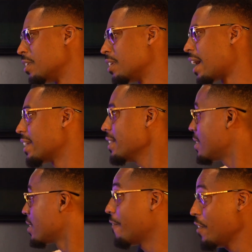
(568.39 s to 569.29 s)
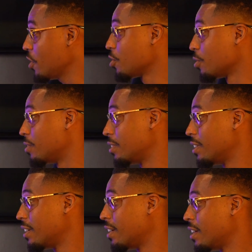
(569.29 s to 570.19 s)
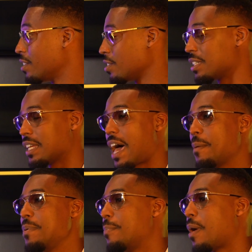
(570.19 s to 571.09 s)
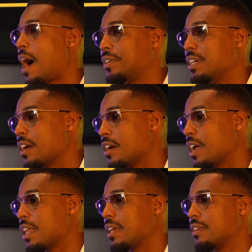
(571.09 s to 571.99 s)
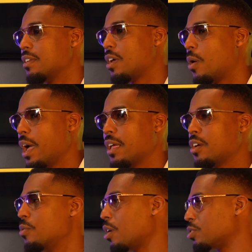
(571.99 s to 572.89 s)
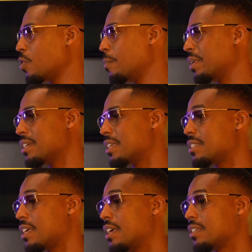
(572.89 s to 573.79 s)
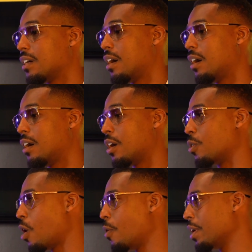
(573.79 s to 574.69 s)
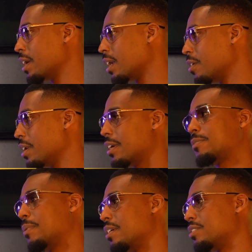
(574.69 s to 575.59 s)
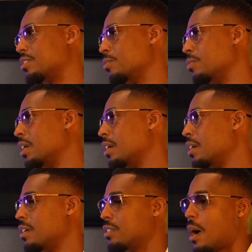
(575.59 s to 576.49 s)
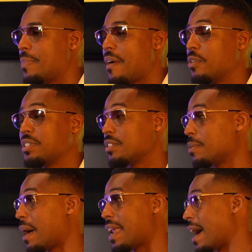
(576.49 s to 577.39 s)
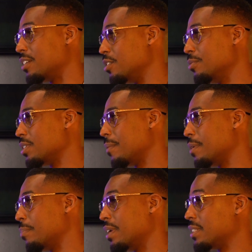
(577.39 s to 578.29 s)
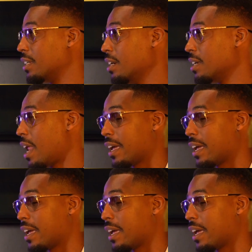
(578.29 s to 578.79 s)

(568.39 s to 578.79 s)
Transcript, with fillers: Right. Like this is official. So there's a lot of people out there, and you know, and kudos to them because it's it's a, a growing and learning experience too. So I'm never gonna tell somebody not to do something, but yeah. it's good.